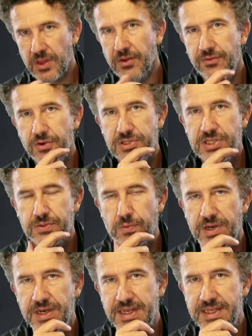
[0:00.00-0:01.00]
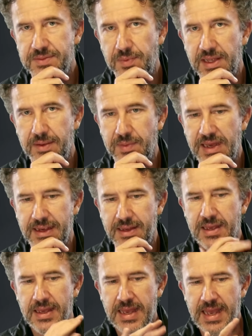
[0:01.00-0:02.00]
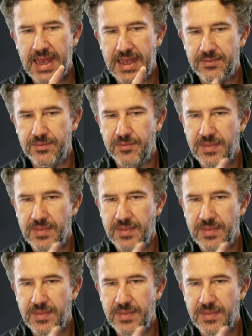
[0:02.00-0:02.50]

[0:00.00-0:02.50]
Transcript: versus what it is playing back, and